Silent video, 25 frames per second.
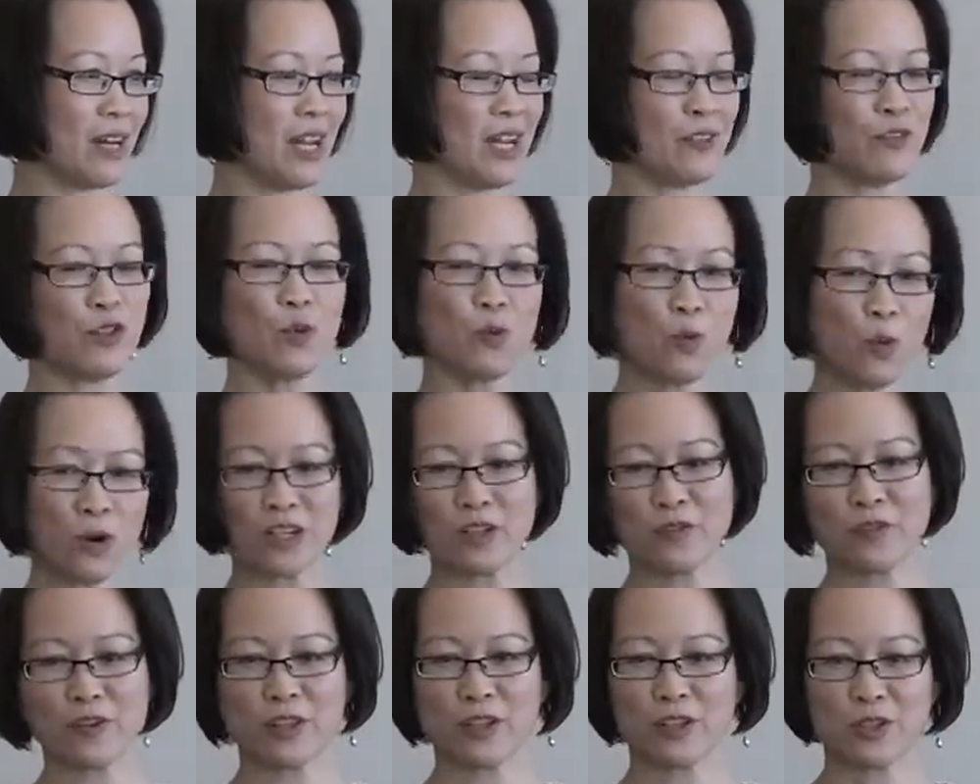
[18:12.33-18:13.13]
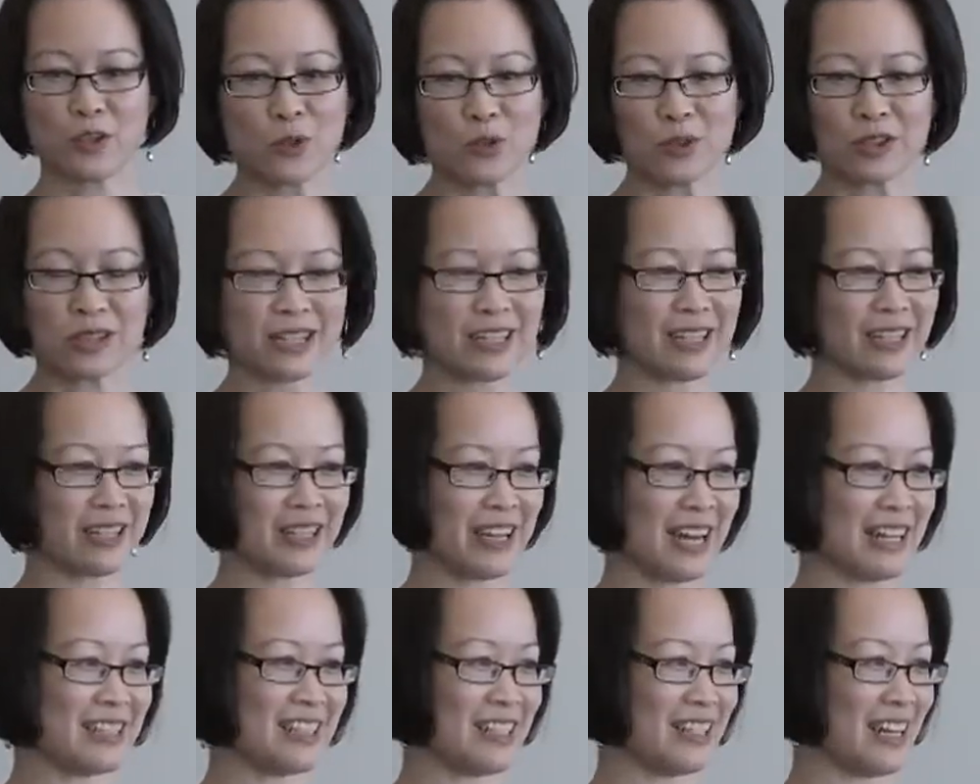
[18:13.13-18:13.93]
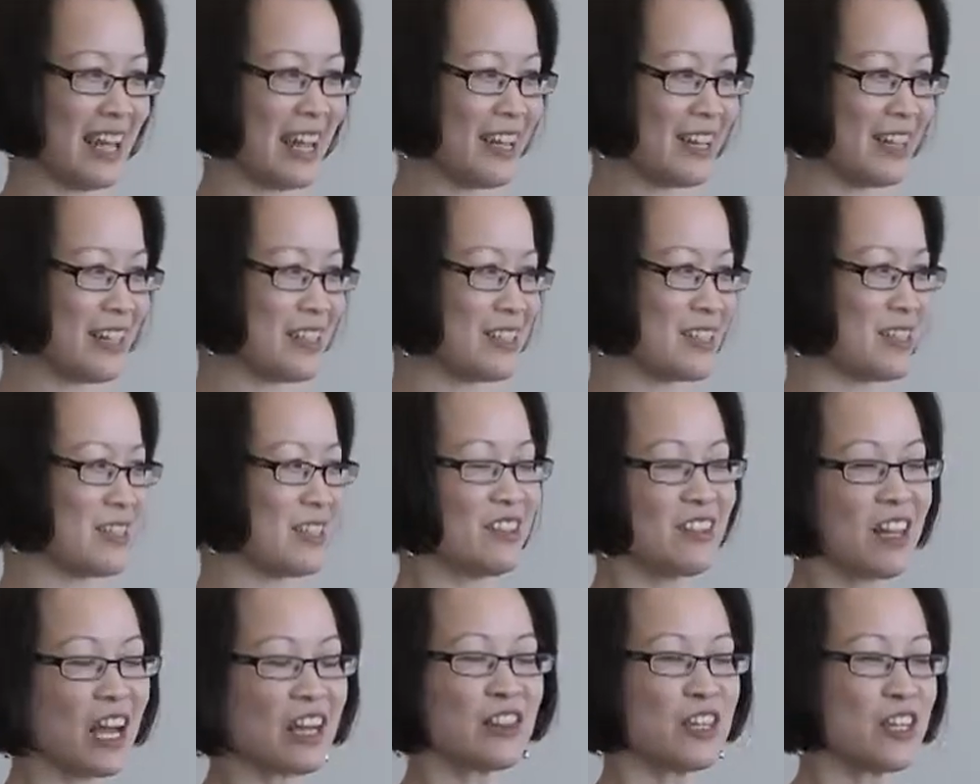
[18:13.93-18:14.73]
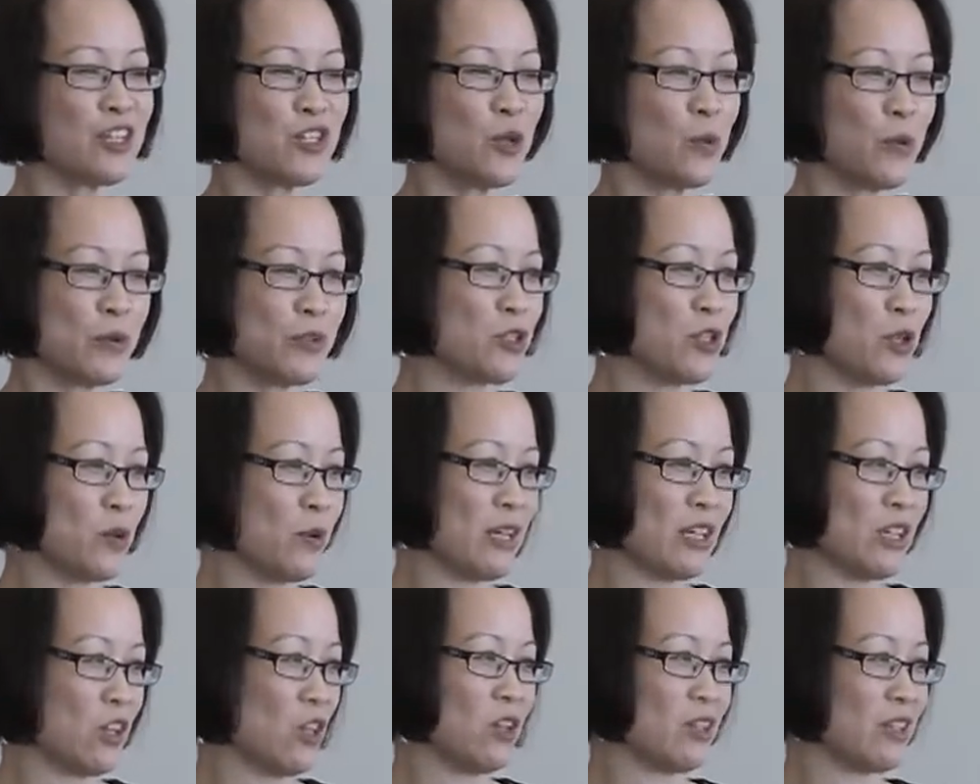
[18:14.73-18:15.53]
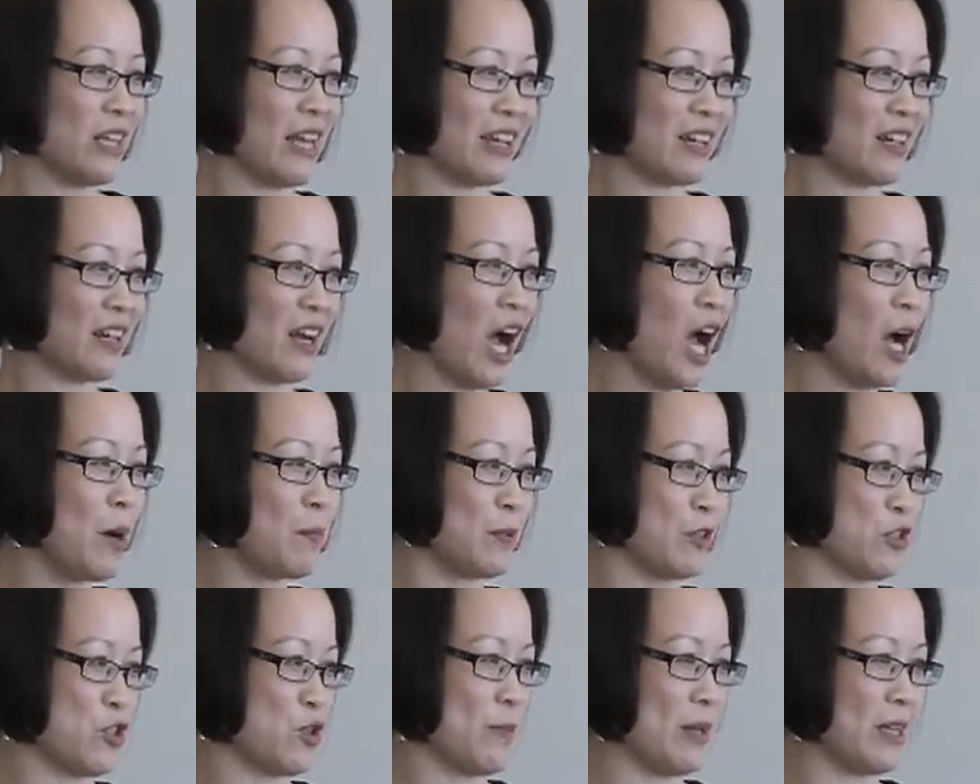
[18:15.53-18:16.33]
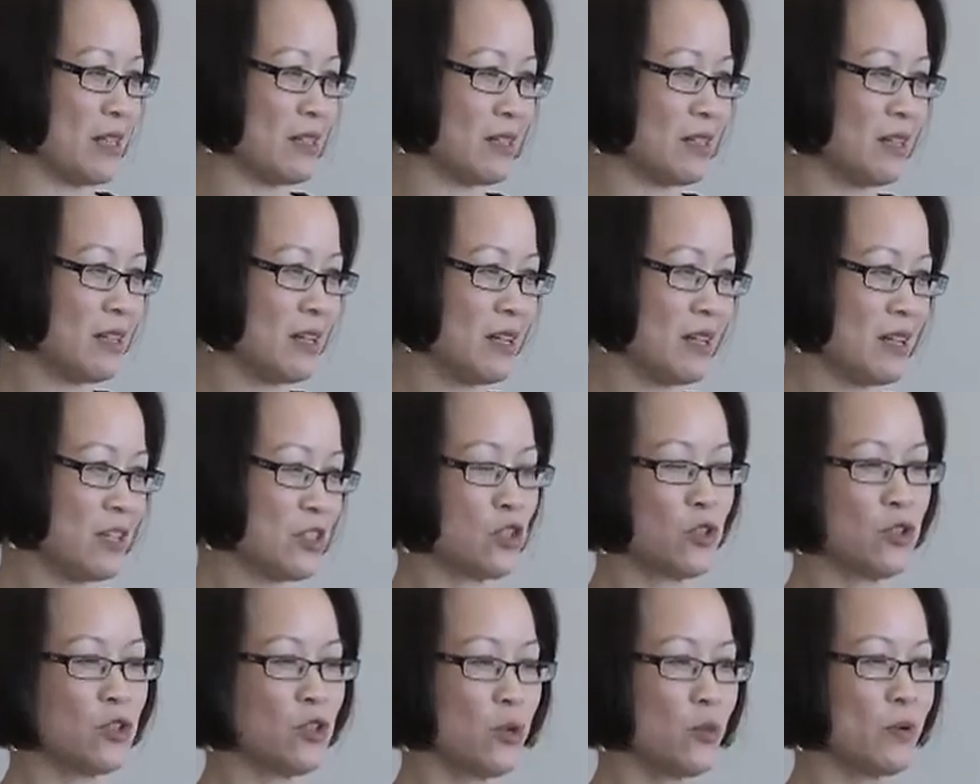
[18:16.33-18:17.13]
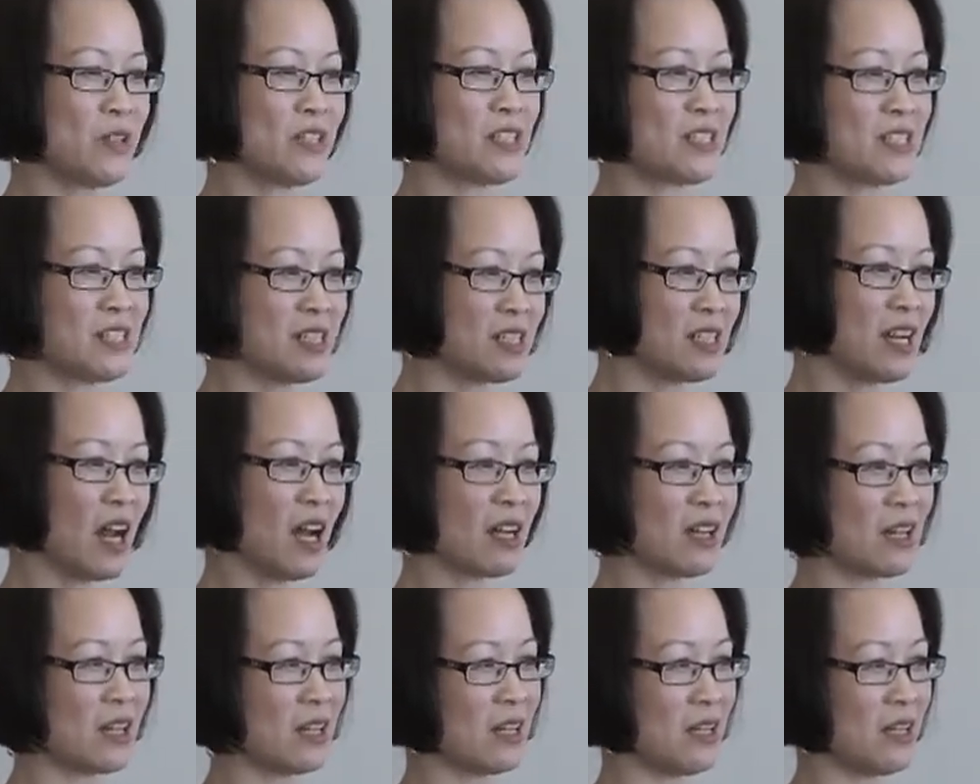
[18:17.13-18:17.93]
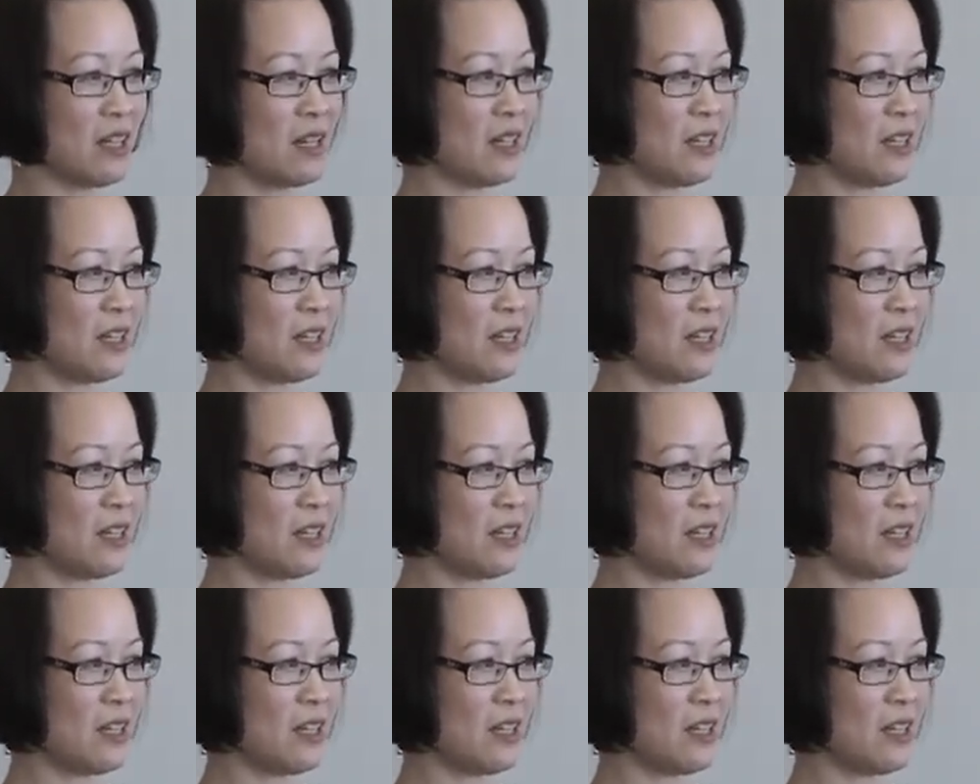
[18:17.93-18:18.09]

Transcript: If you worked for the Youth League in the 1980s, nothing you were doing looked like an accomplishment. So you were stuck.